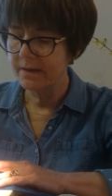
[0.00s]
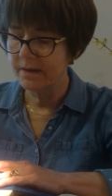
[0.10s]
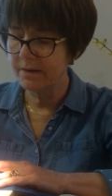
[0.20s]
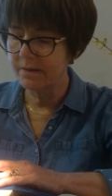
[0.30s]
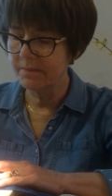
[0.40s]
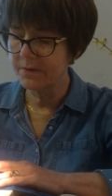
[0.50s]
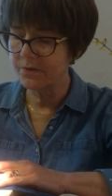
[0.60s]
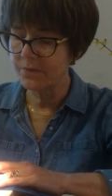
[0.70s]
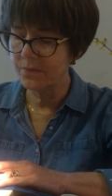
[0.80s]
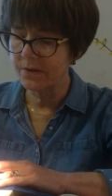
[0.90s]
the, but
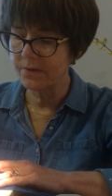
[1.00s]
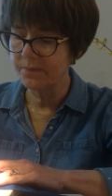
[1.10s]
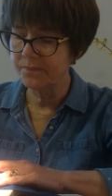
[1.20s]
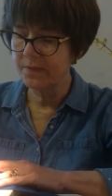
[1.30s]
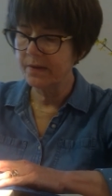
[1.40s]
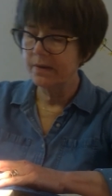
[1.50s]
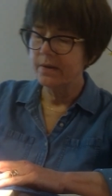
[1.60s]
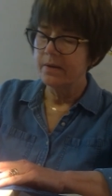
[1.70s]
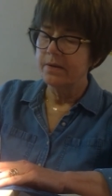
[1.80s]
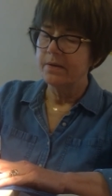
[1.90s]
you want to
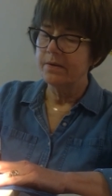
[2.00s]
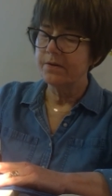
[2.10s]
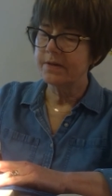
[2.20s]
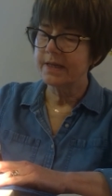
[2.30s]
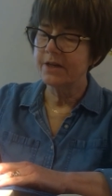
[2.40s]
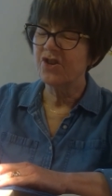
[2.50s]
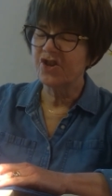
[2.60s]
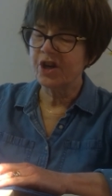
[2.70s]
just take your